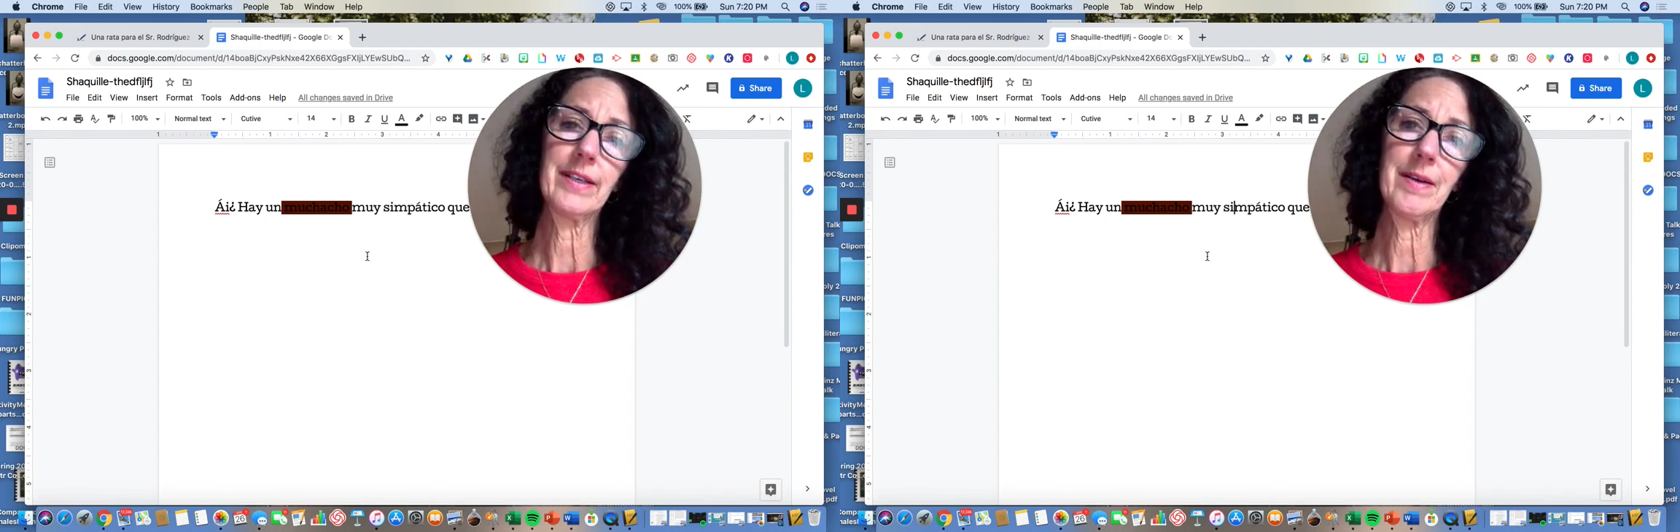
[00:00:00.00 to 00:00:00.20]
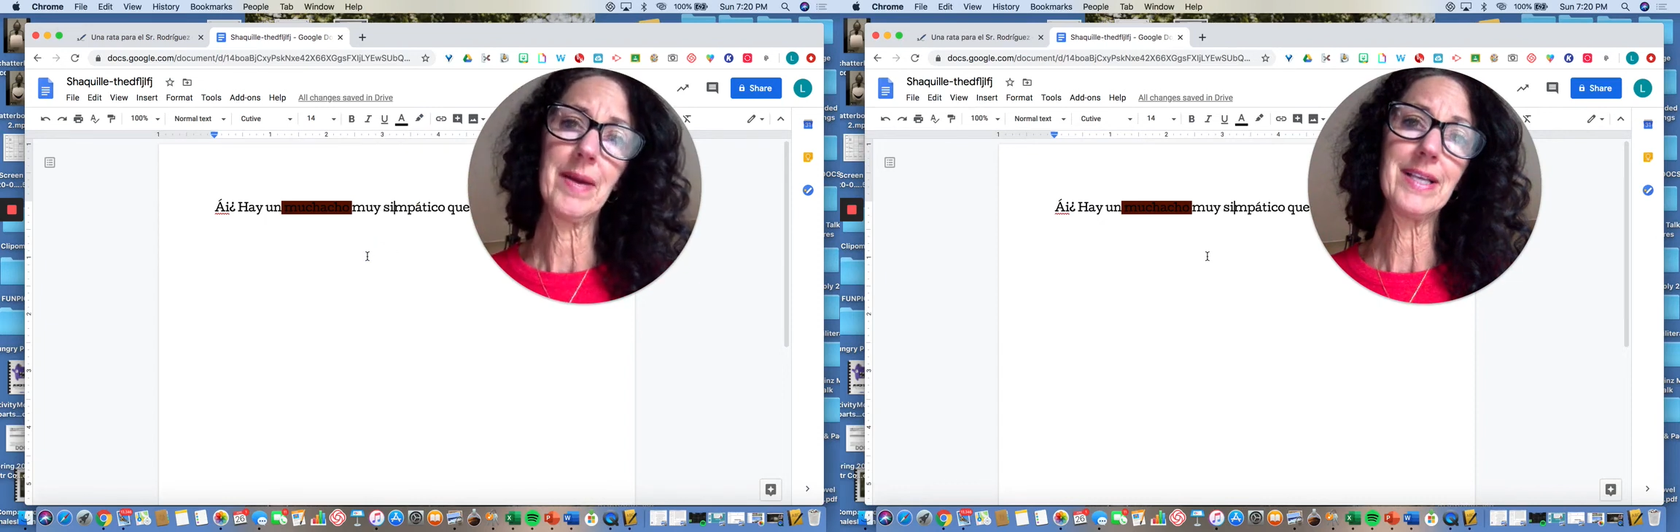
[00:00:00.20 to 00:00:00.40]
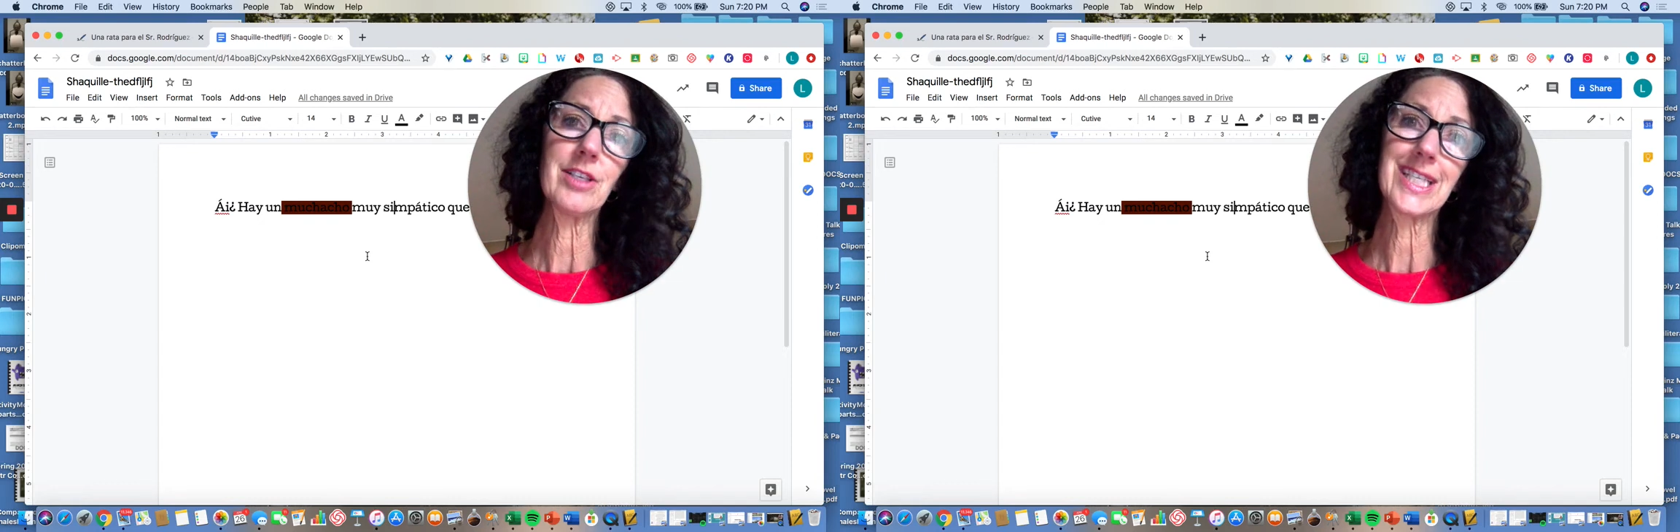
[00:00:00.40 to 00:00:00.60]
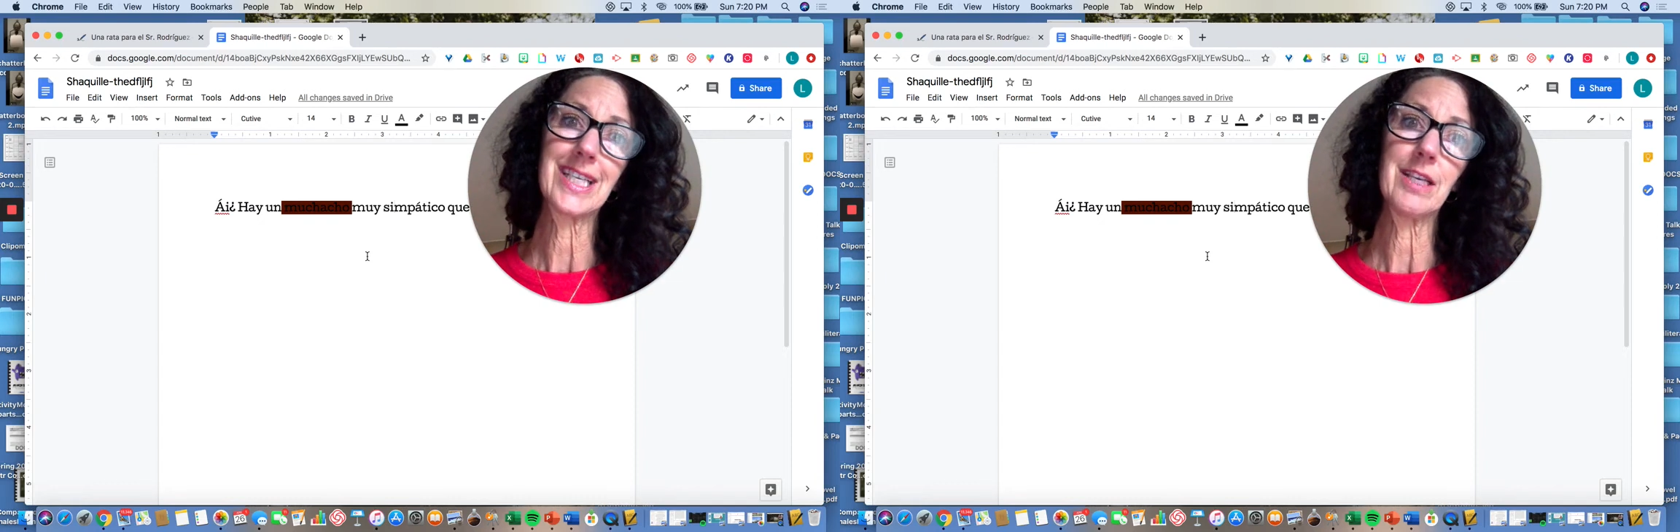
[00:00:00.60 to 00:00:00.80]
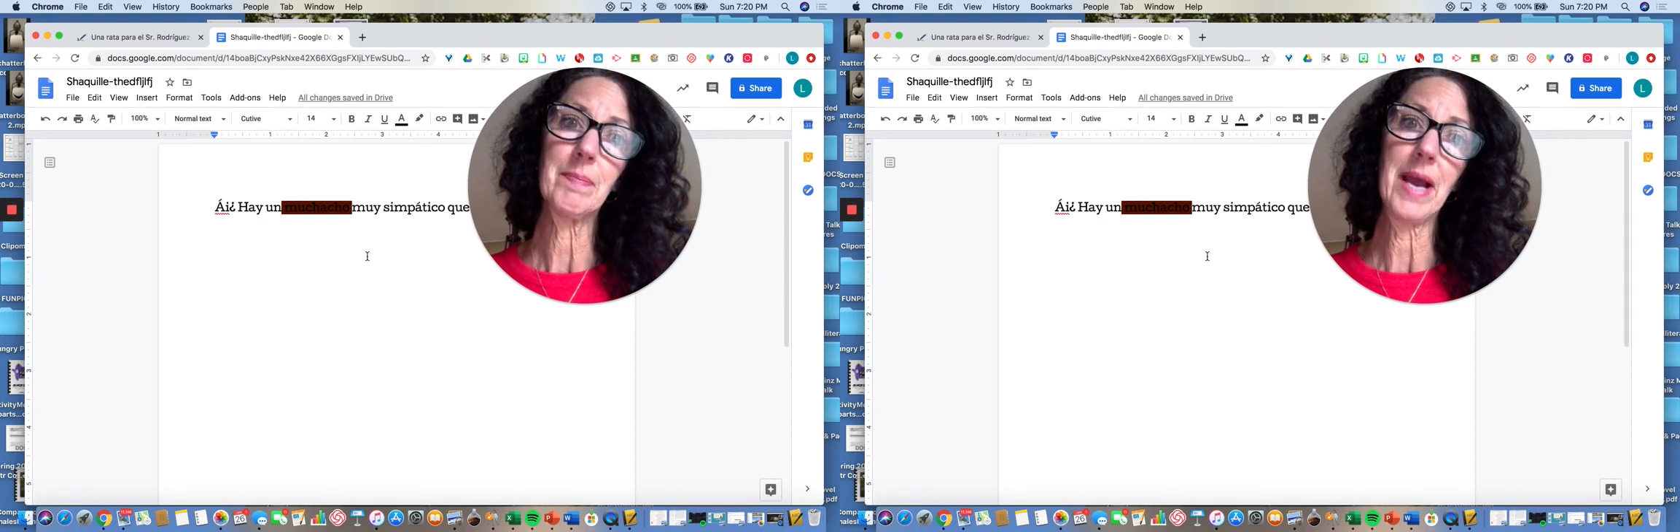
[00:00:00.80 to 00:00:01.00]
I might just
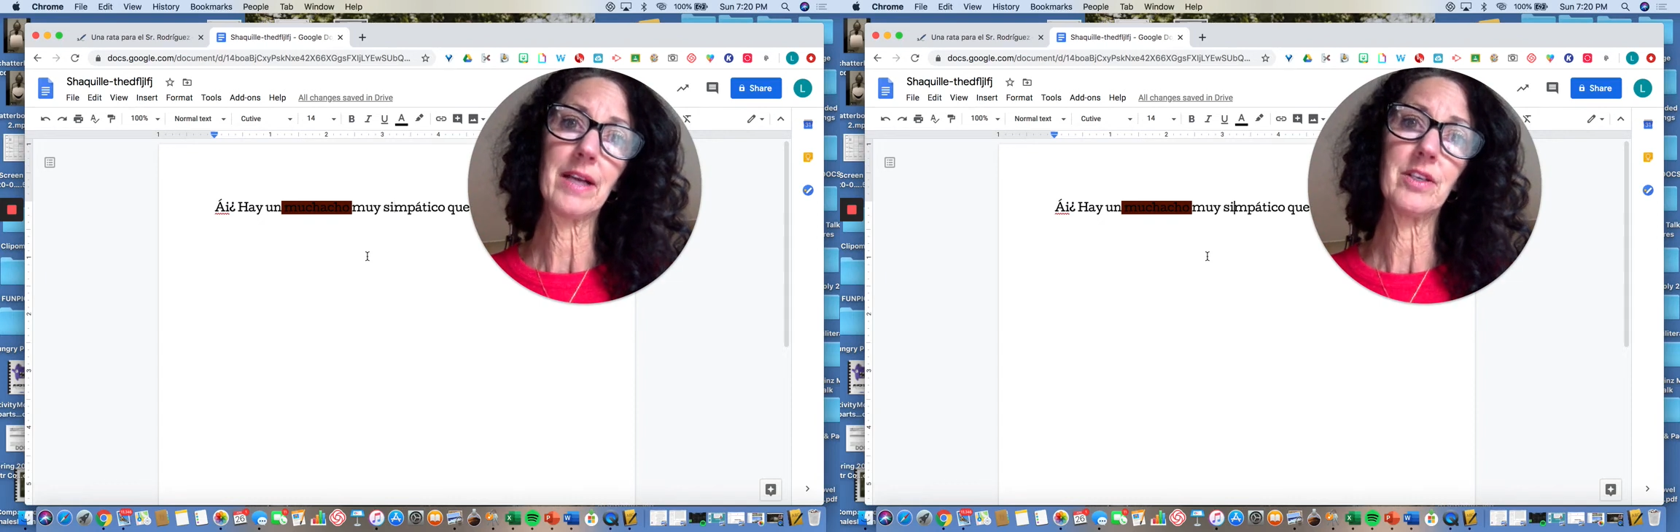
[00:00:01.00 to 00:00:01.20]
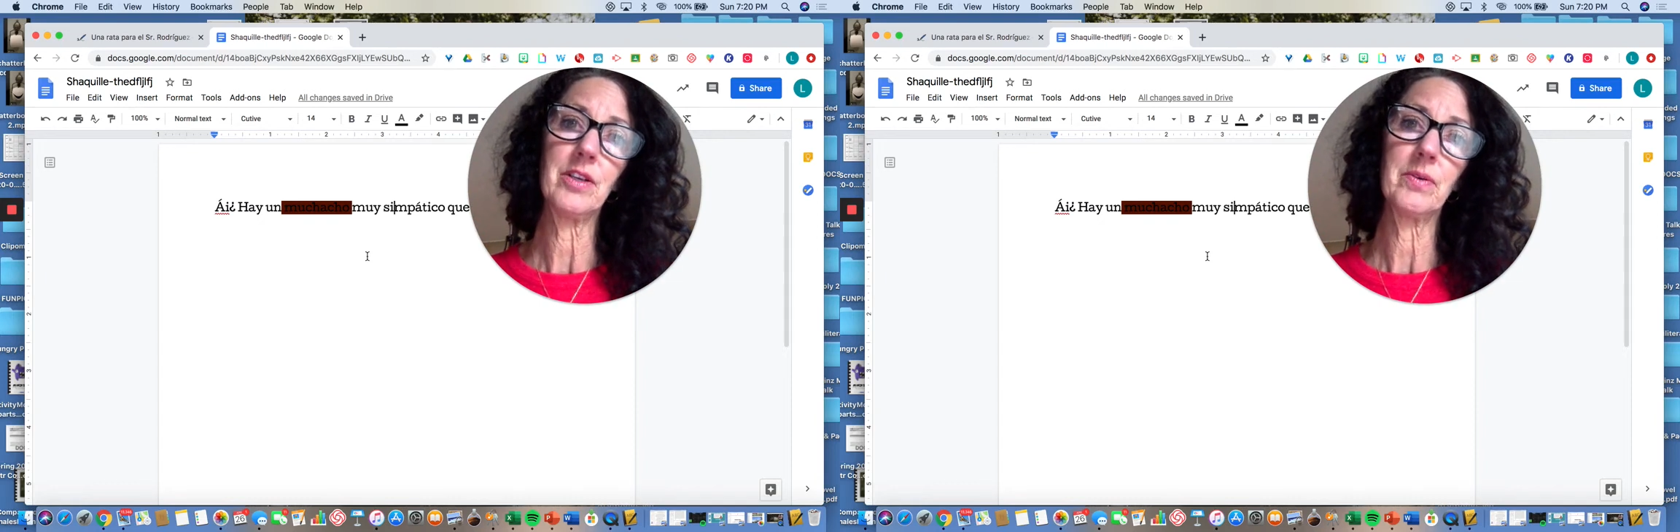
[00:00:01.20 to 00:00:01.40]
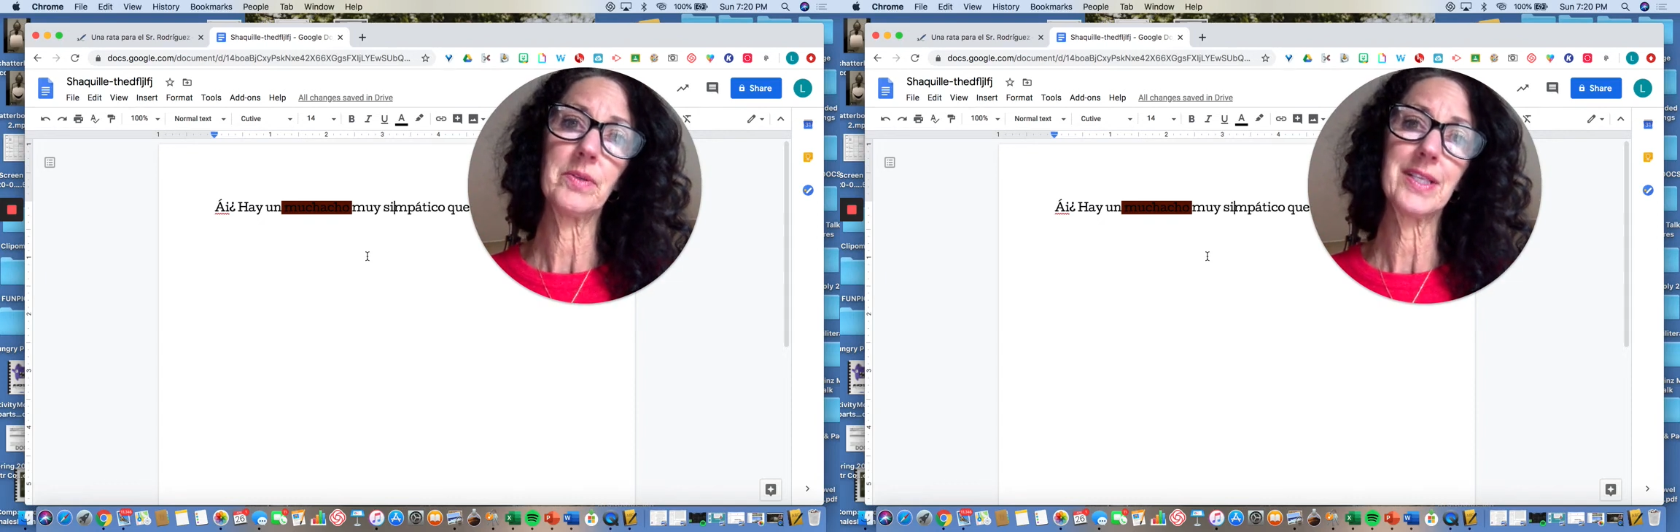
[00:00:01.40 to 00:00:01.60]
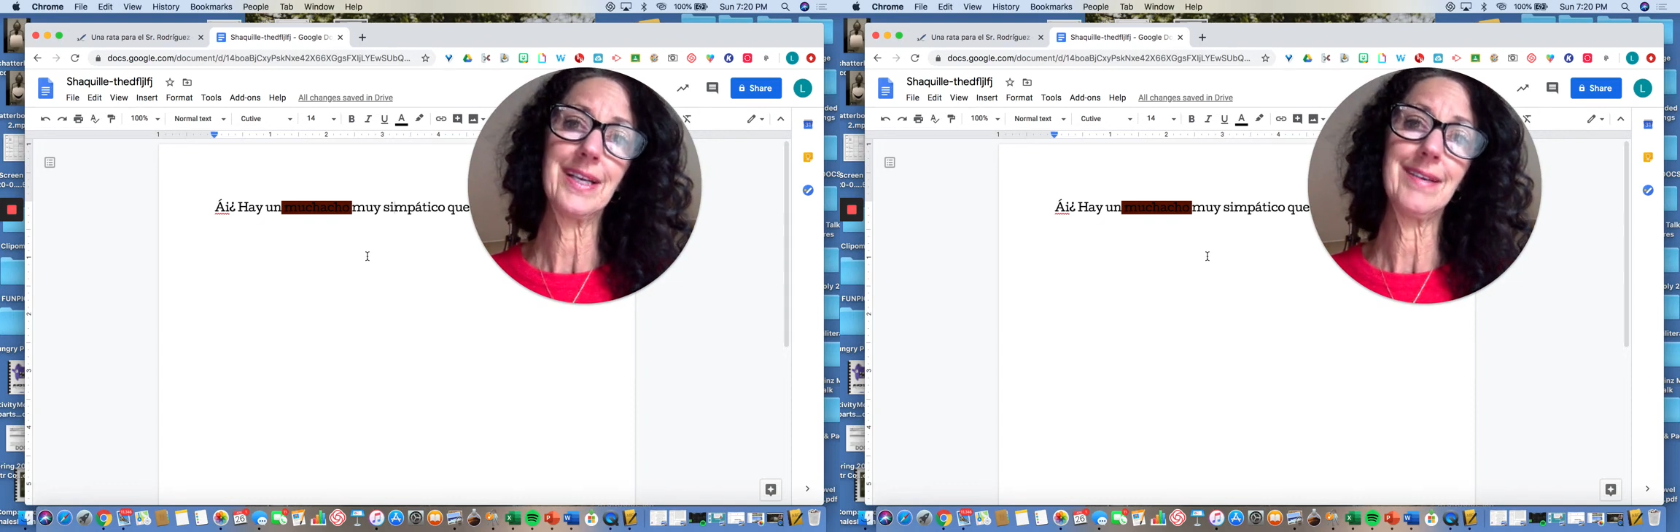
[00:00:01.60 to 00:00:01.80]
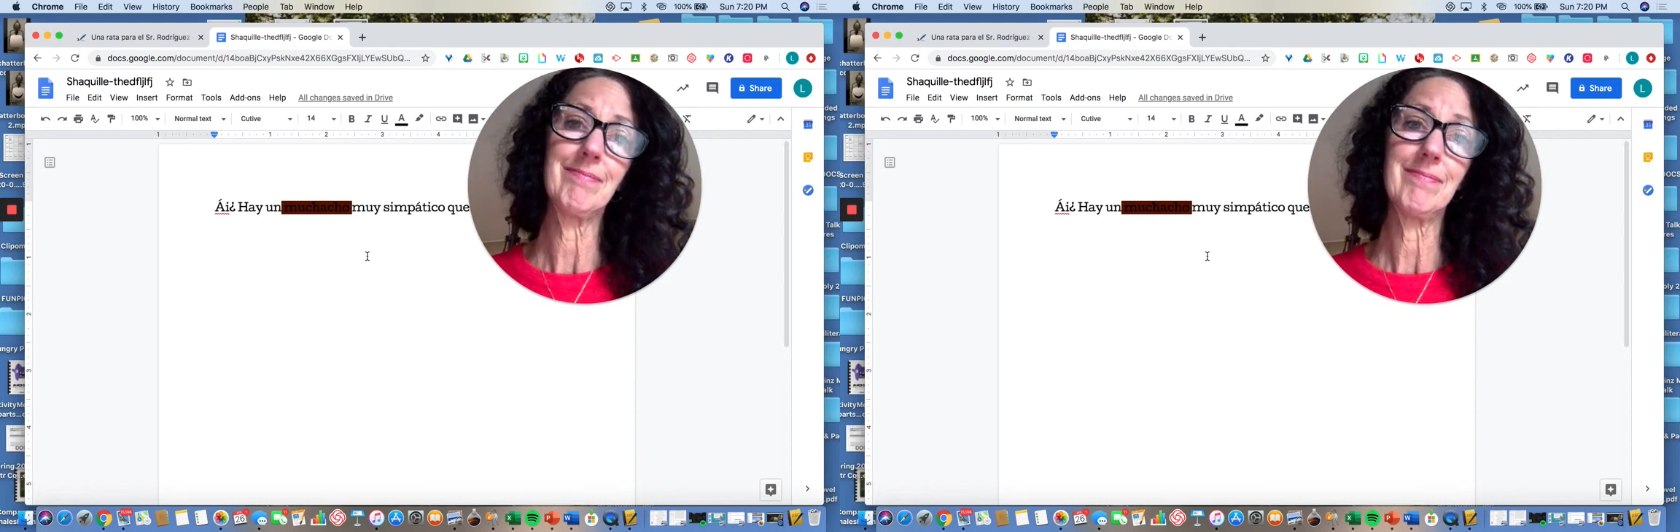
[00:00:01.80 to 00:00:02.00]
send it back to you and say